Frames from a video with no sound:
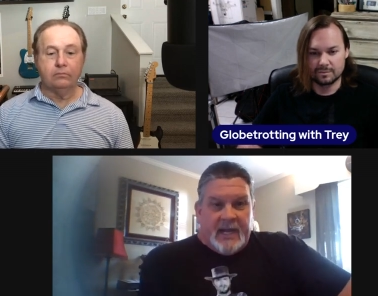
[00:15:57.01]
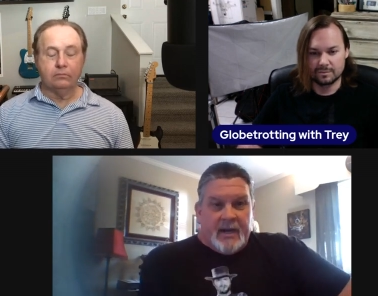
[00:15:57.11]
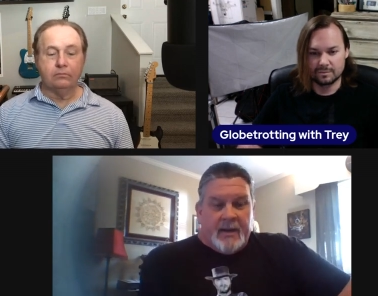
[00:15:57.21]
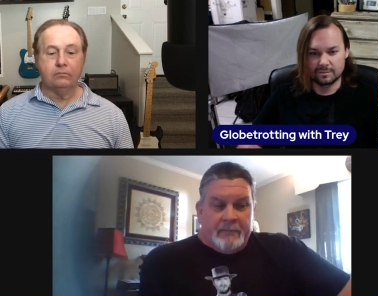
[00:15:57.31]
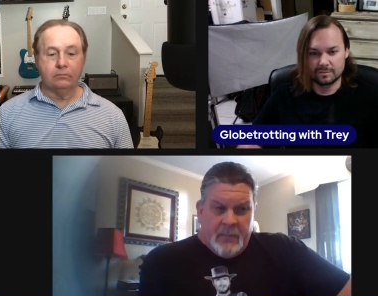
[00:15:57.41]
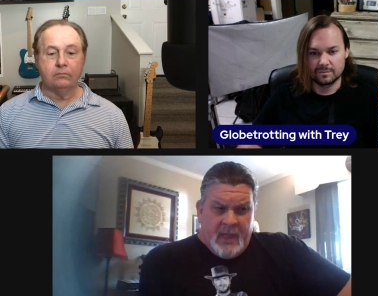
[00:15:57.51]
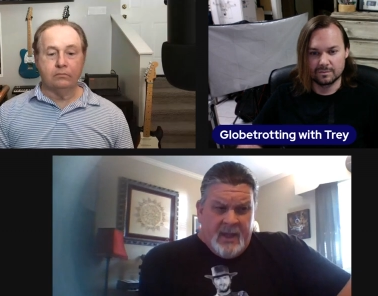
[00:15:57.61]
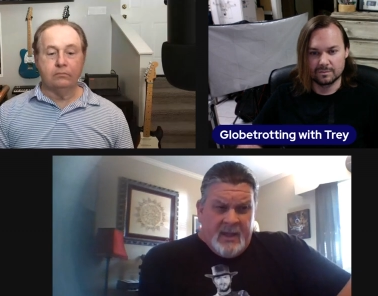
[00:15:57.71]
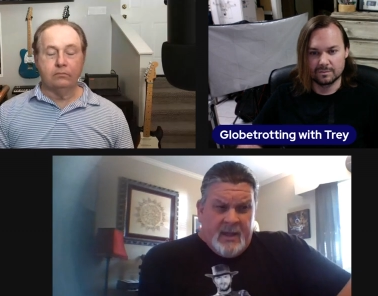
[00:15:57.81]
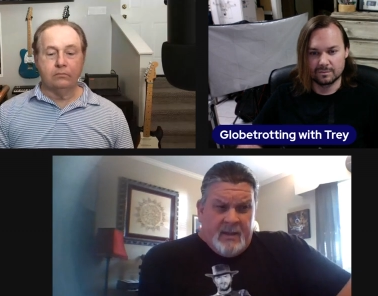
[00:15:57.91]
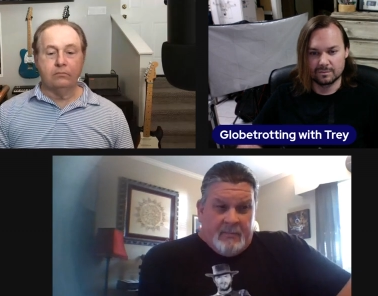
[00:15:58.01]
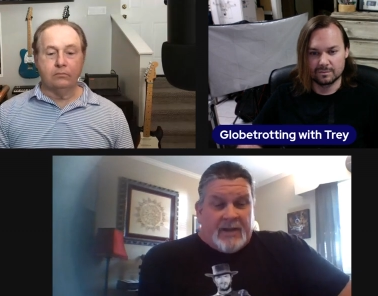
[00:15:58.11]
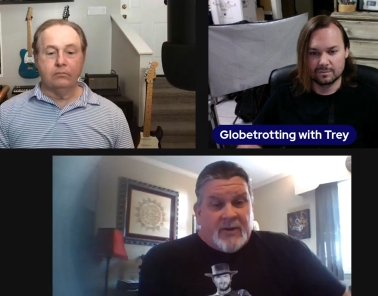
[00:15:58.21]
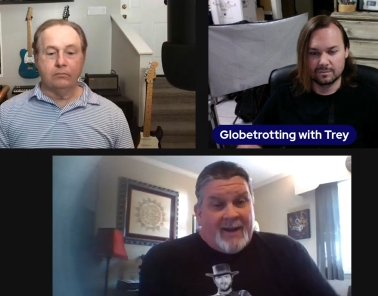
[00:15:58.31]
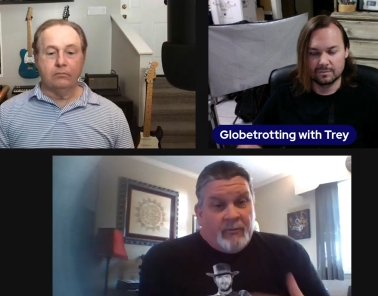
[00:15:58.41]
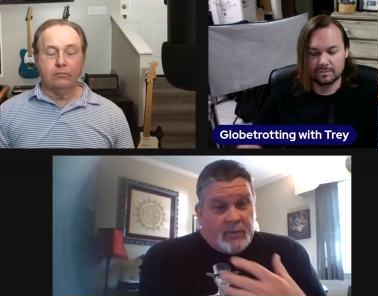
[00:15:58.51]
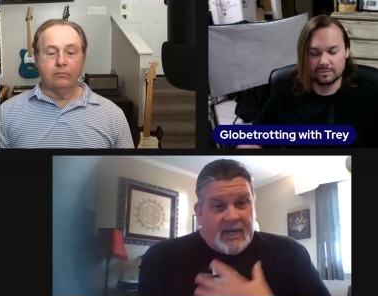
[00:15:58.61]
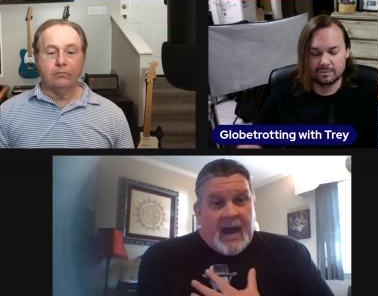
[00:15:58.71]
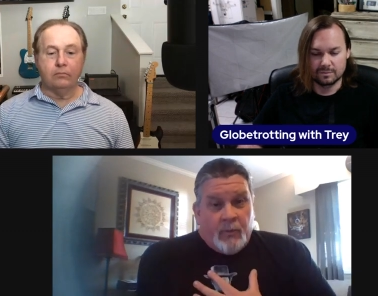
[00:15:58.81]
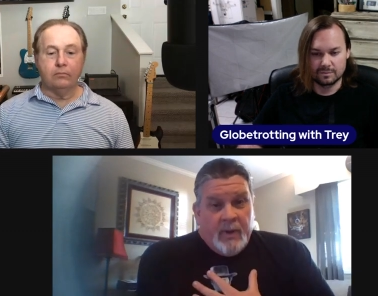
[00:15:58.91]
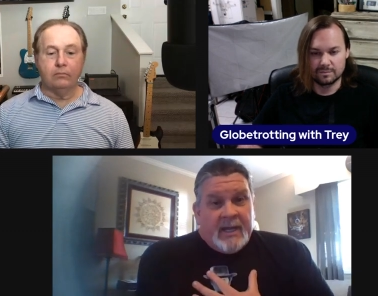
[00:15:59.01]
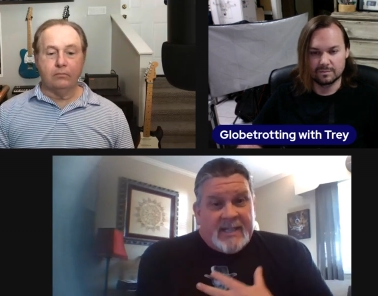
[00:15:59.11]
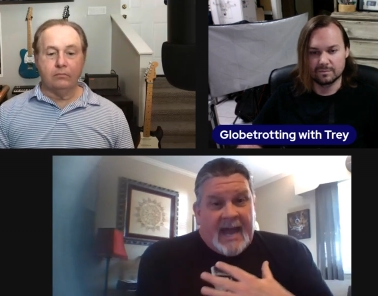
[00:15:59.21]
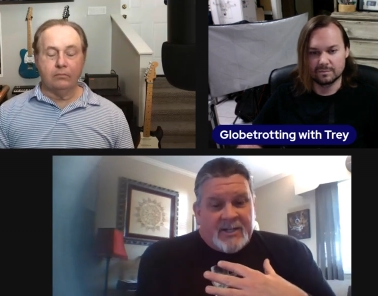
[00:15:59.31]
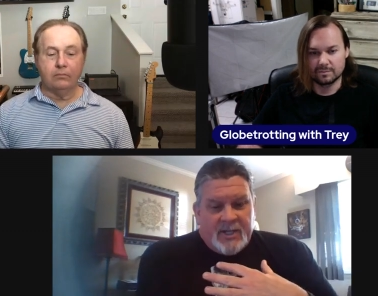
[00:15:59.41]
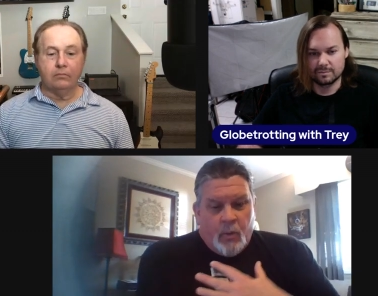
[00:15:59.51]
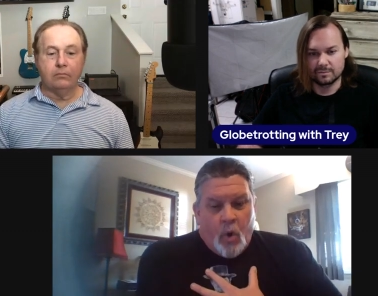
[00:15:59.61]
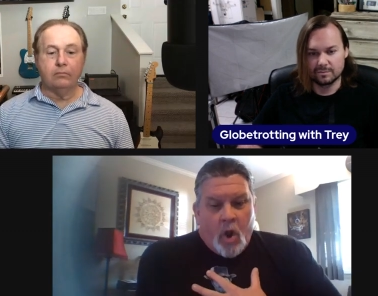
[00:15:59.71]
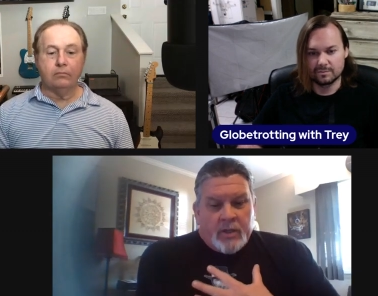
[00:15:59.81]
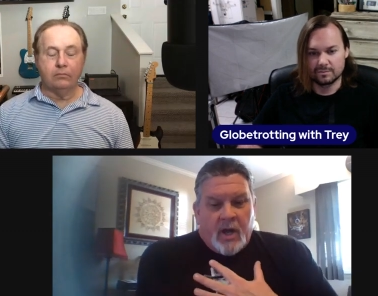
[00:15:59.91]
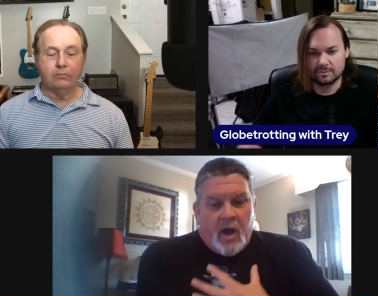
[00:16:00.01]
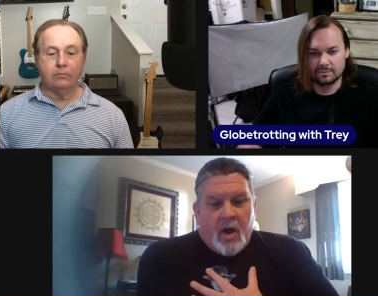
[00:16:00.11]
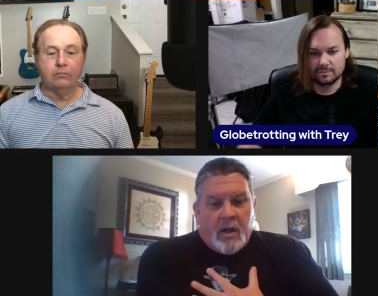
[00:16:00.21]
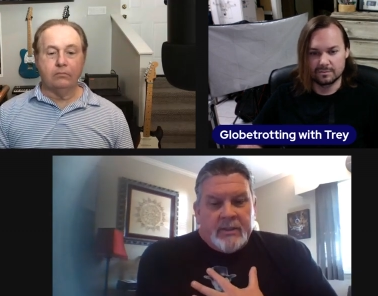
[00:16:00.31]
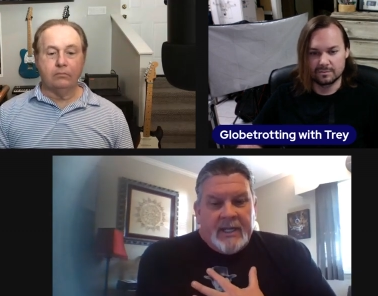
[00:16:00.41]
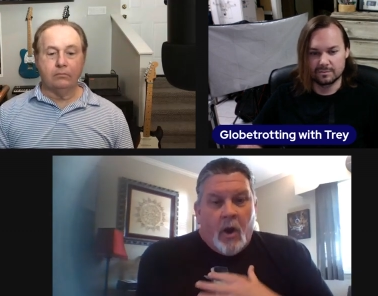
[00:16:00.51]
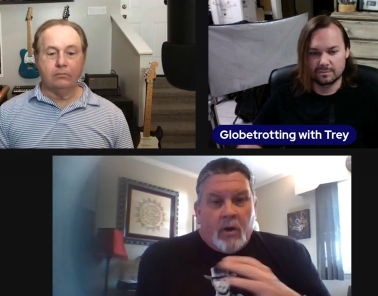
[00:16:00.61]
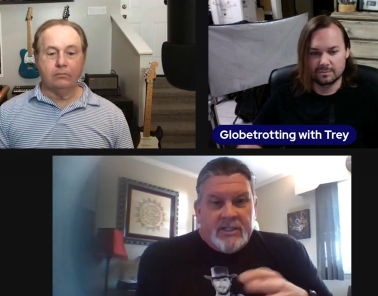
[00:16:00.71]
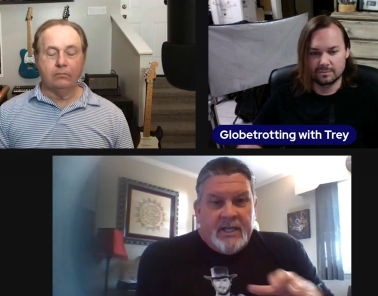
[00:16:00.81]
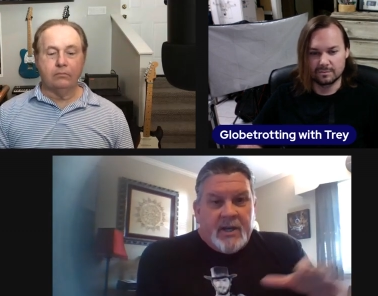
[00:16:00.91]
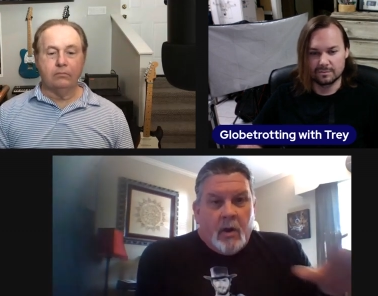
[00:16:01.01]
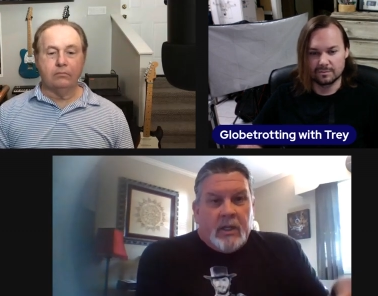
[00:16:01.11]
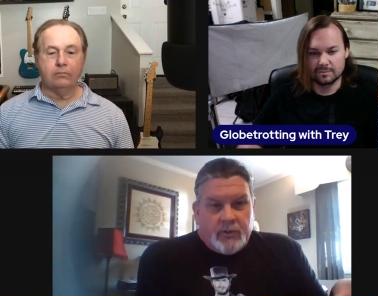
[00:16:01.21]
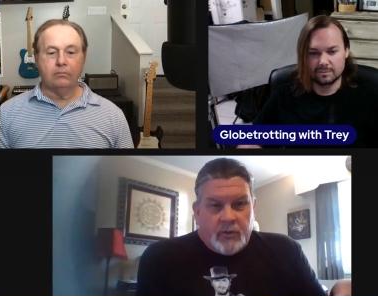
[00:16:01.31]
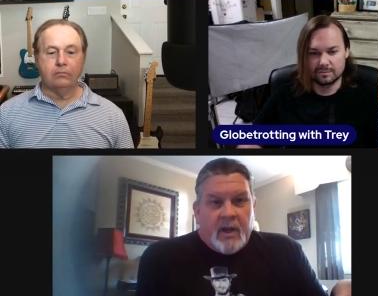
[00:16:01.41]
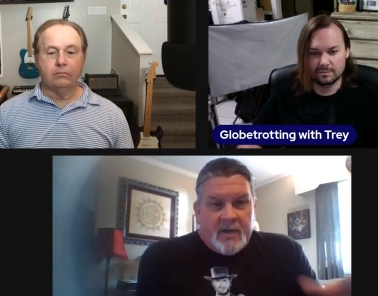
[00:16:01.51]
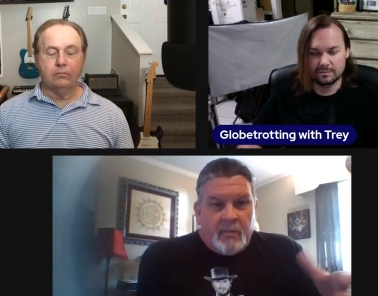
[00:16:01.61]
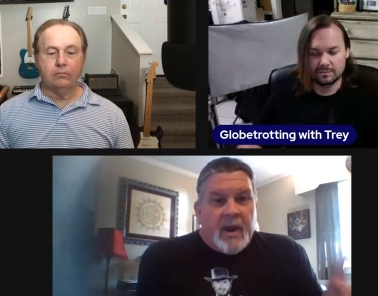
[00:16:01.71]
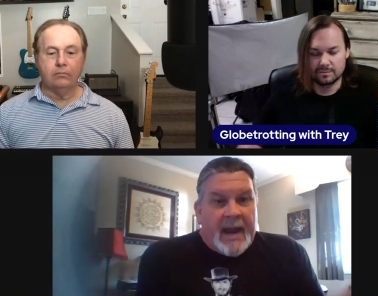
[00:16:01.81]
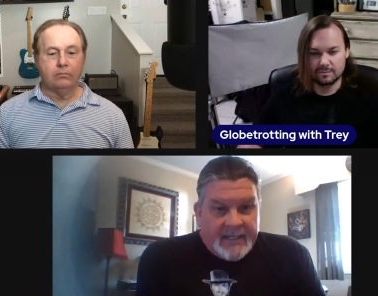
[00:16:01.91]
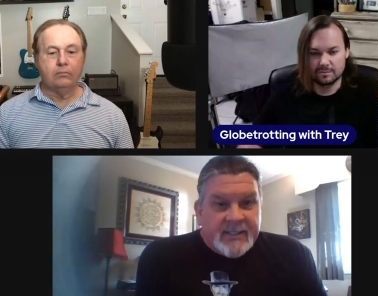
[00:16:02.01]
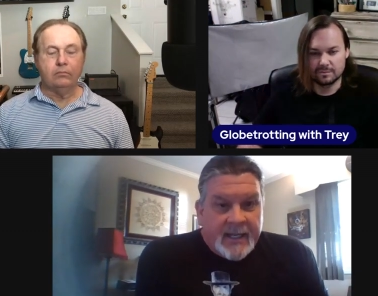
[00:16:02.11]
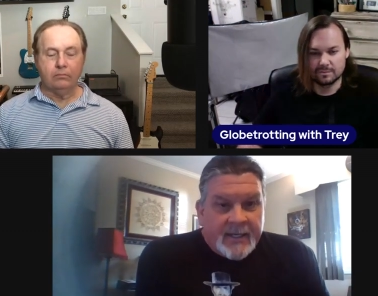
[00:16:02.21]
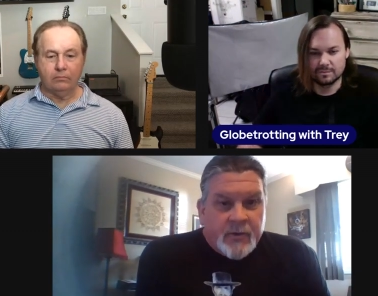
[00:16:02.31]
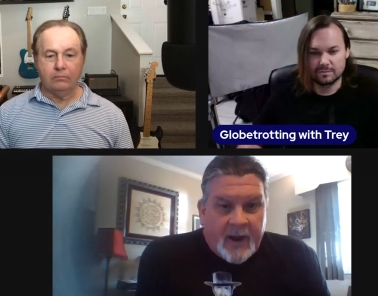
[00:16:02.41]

Speaker 1: And uh, my driver was Scott Riggs. I actually worked on the R C Cola truck, number eighty-six,